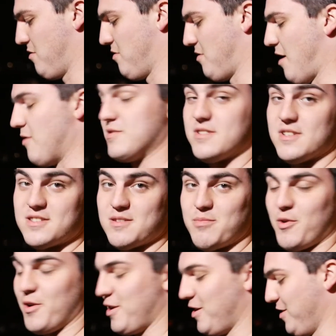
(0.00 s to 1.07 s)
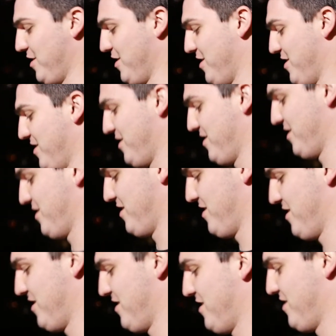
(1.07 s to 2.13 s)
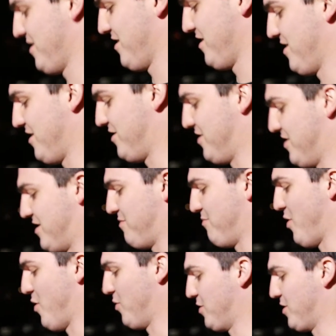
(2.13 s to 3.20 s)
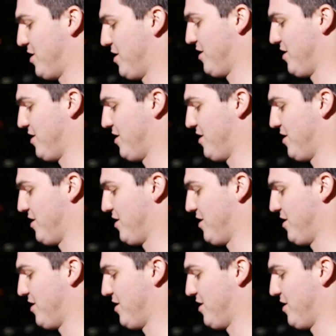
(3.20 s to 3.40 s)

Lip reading: That was disappointing. It just smoked.